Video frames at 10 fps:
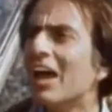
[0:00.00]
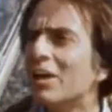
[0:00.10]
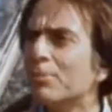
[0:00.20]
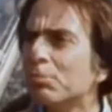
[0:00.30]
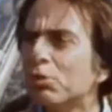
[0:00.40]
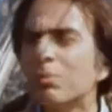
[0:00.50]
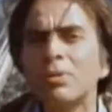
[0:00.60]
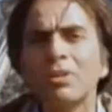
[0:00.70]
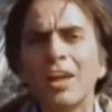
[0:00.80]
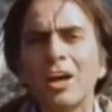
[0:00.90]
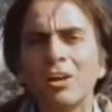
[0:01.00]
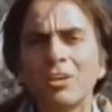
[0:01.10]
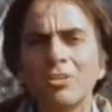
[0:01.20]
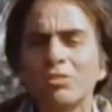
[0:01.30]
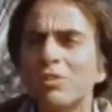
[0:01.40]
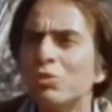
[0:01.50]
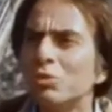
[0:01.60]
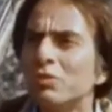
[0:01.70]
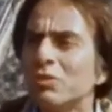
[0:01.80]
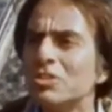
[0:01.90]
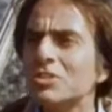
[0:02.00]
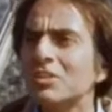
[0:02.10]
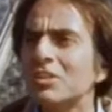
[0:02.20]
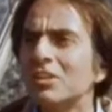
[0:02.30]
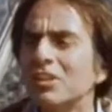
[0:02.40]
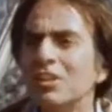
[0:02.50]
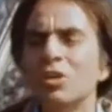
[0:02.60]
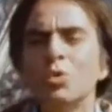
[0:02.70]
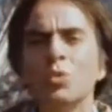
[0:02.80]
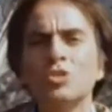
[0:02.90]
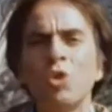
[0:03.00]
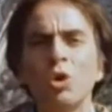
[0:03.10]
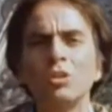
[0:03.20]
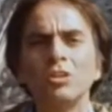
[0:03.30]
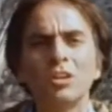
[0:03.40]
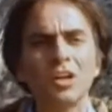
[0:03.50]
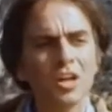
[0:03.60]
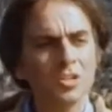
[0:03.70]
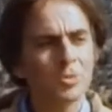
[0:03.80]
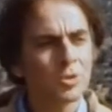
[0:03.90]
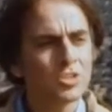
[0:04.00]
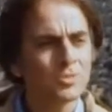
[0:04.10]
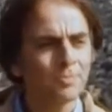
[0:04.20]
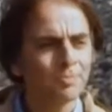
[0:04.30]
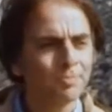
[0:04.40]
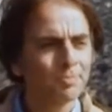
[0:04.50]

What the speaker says: admirable character of the universe was called cosmos.